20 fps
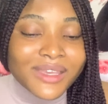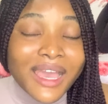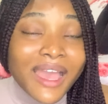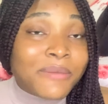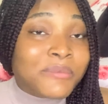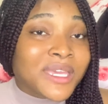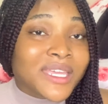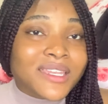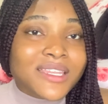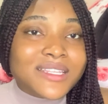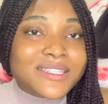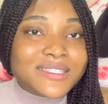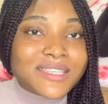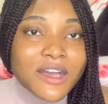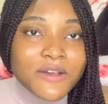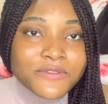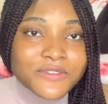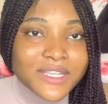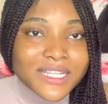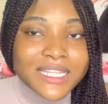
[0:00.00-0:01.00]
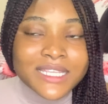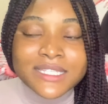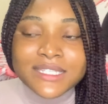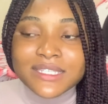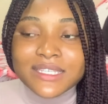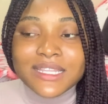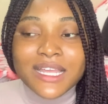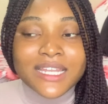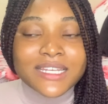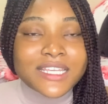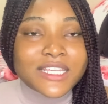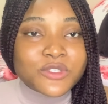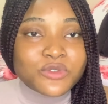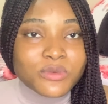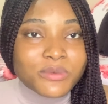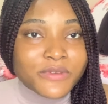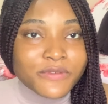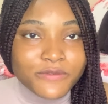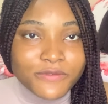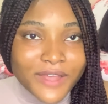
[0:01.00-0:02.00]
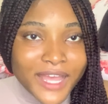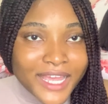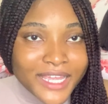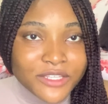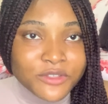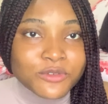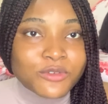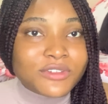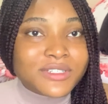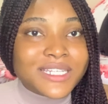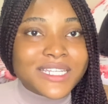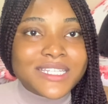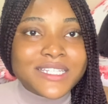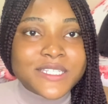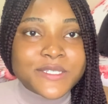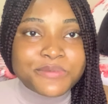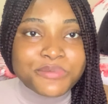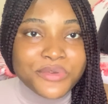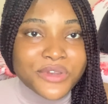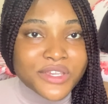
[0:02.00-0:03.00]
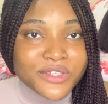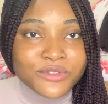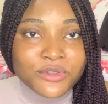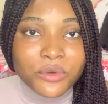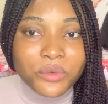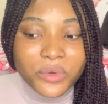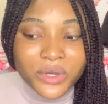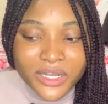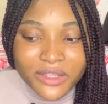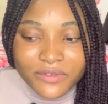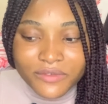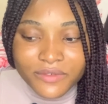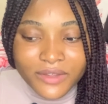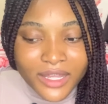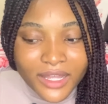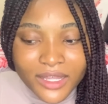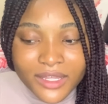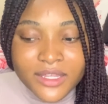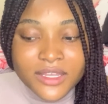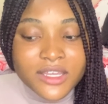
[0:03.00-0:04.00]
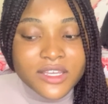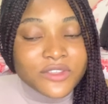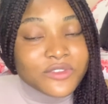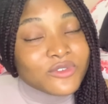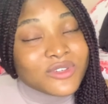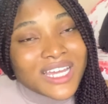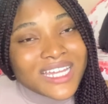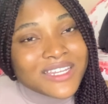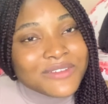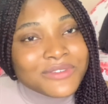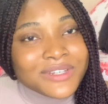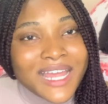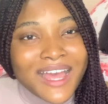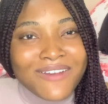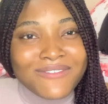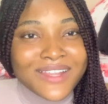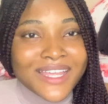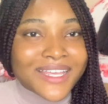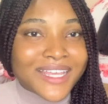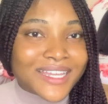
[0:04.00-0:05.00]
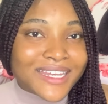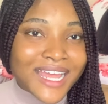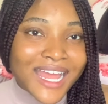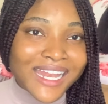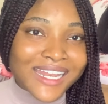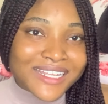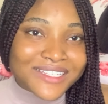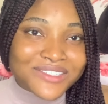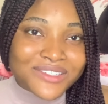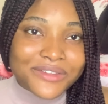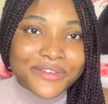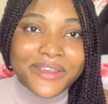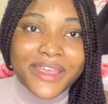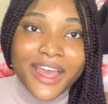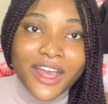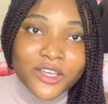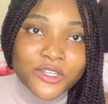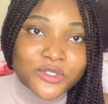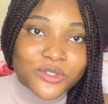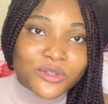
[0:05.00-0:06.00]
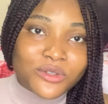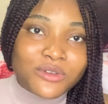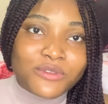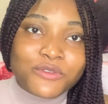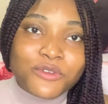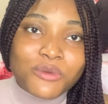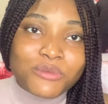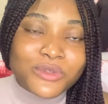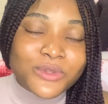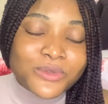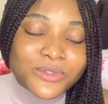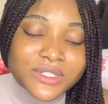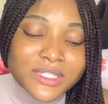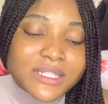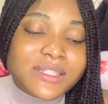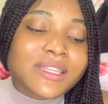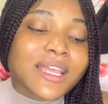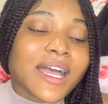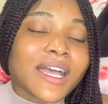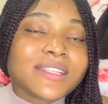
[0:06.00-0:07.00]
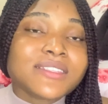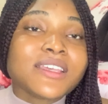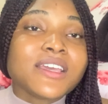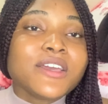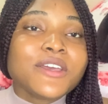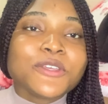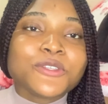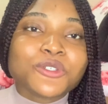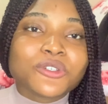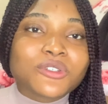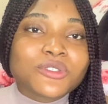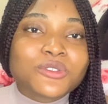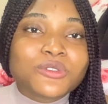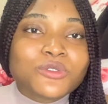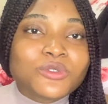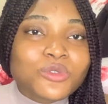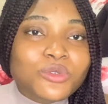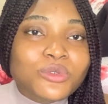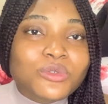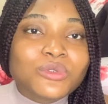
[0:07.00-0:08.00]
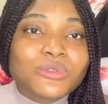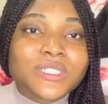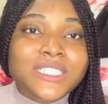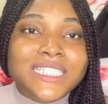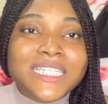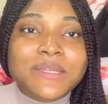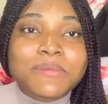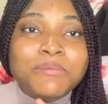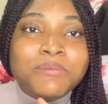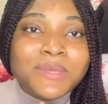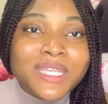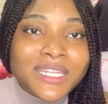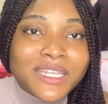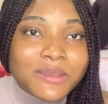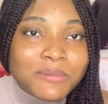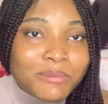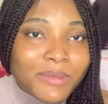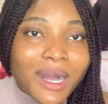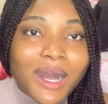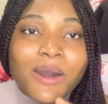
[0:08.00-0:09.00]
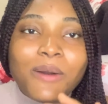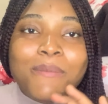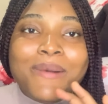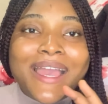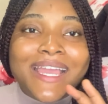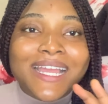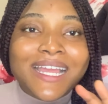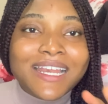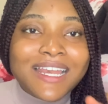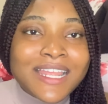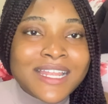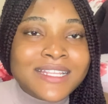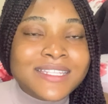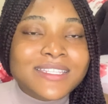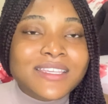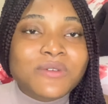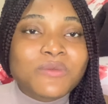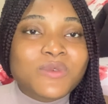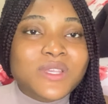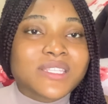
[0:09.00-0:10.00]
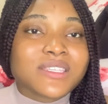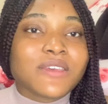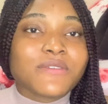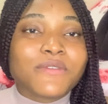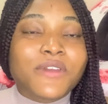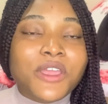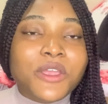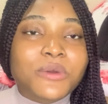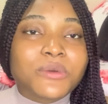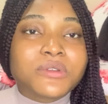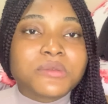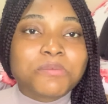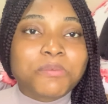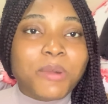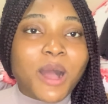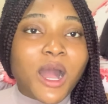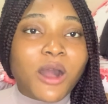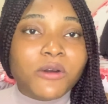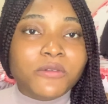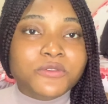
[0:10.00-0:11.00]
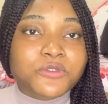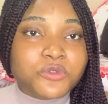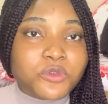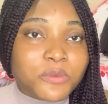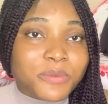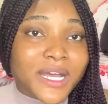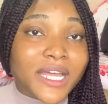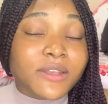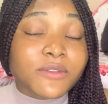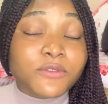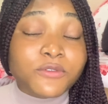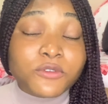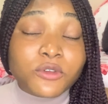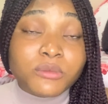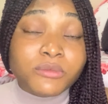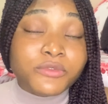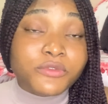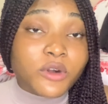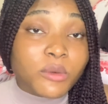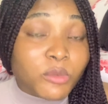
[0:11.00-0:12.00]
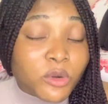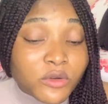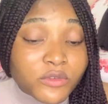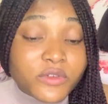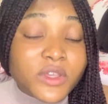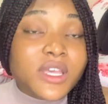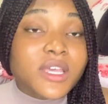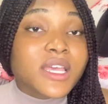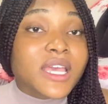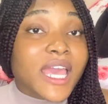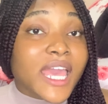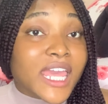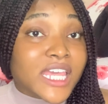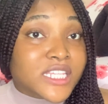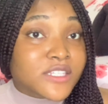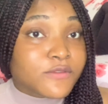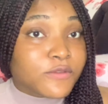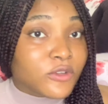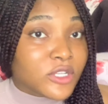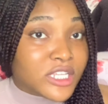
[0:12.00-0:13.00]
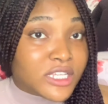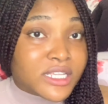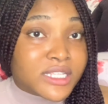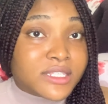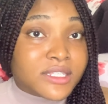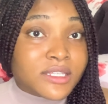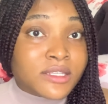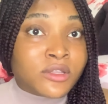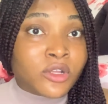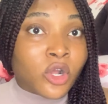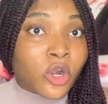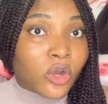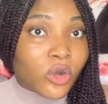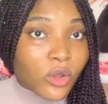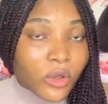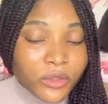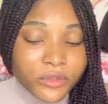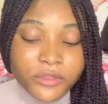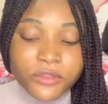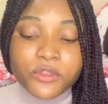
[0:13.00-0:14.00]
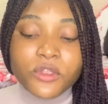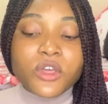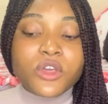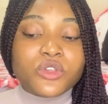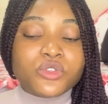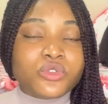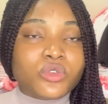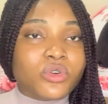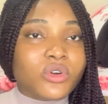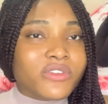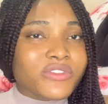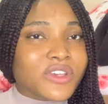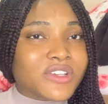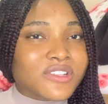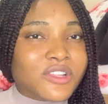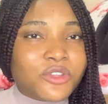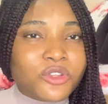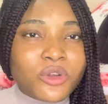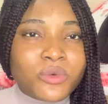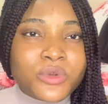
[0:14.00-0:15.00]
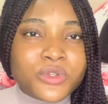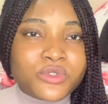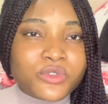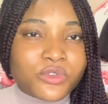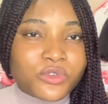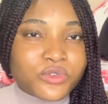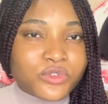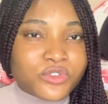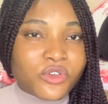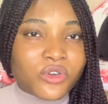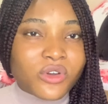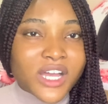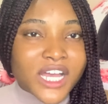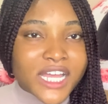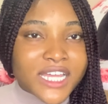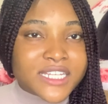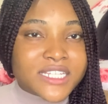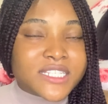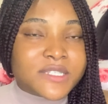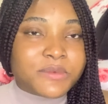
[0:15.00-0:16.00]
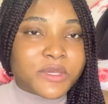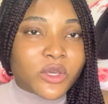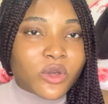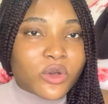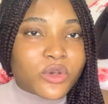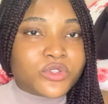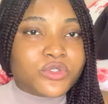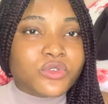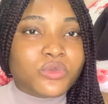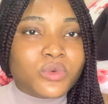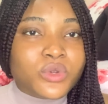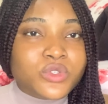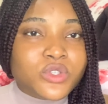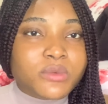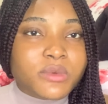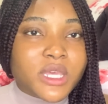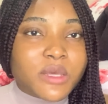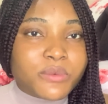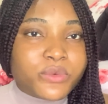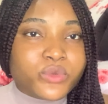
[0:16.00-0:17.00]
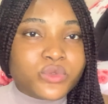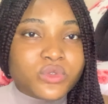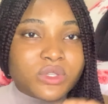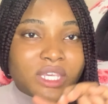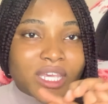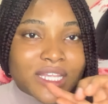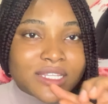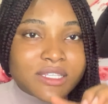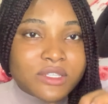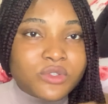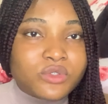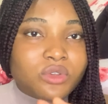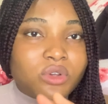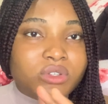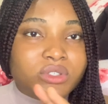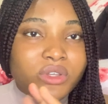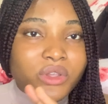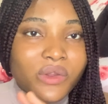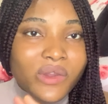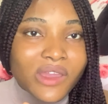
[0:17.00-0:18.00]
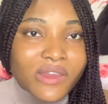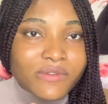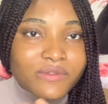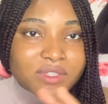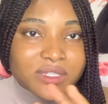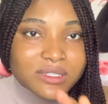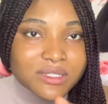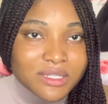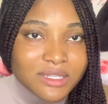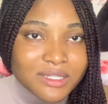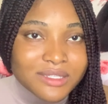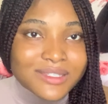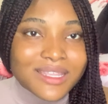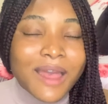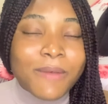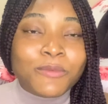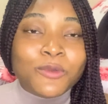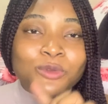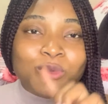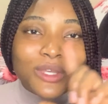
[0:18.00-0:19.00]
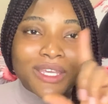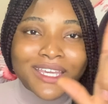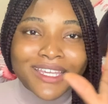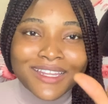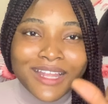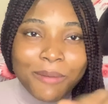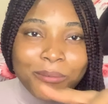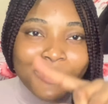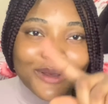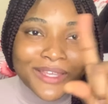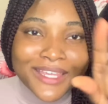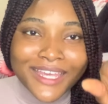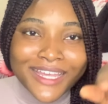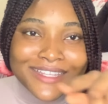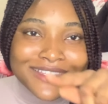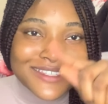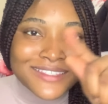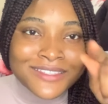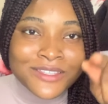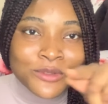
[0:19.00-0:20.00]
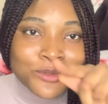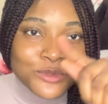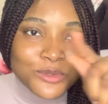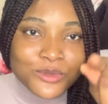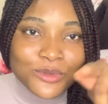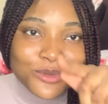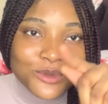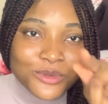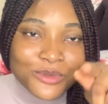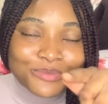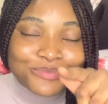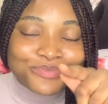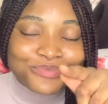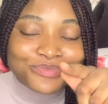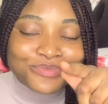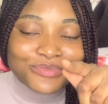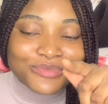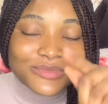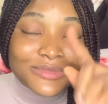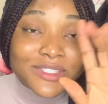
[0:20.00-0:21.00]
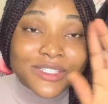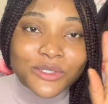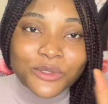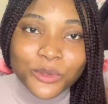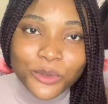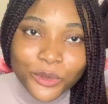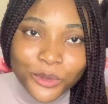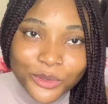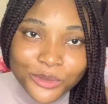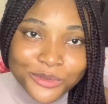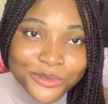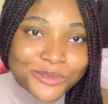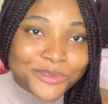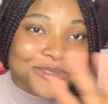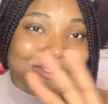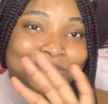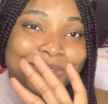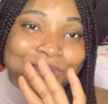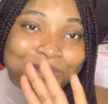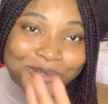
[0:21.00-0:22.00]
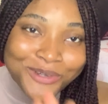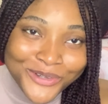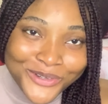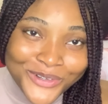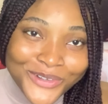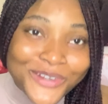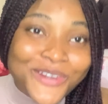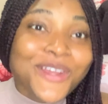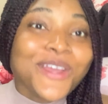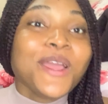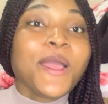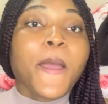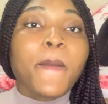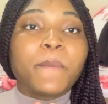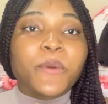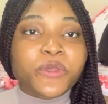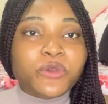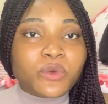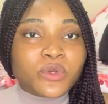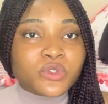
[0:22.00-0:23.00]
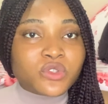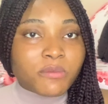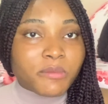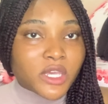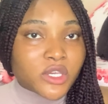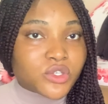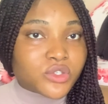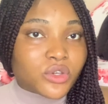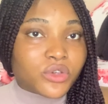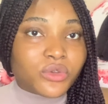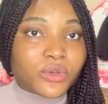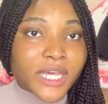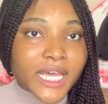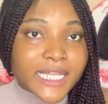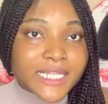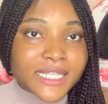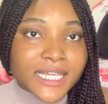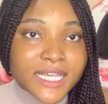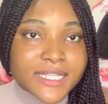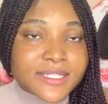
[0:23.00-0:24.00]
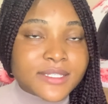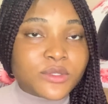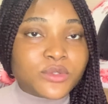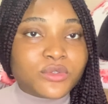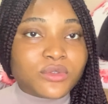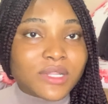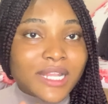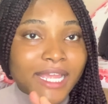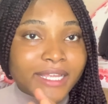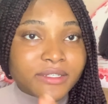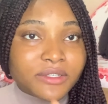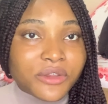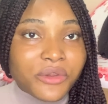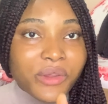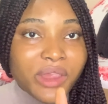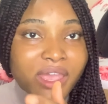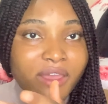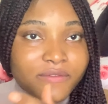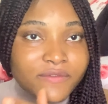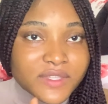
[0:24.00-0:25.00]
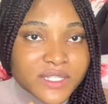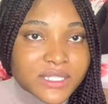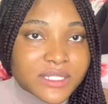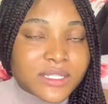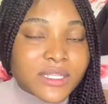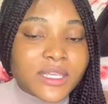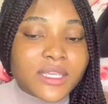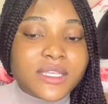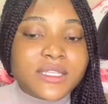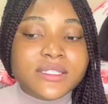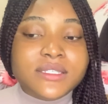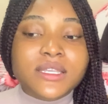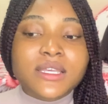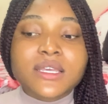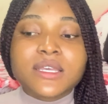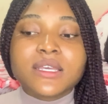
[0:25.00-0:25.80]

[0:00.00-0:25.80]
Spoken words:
I mean, it's self-cleansing and it will be fine. You don't need sprays or whatever. You can even have like an allergy reaction from using that. Just do the minimal by cleansing with a very good bar of soap and some form of exfoliating cloth. So obviously you don't want to your hands because you want to be able to get into all the crevices. I'm not talking about getting into the hole, no, but you want to make sure you can get into like the crevices,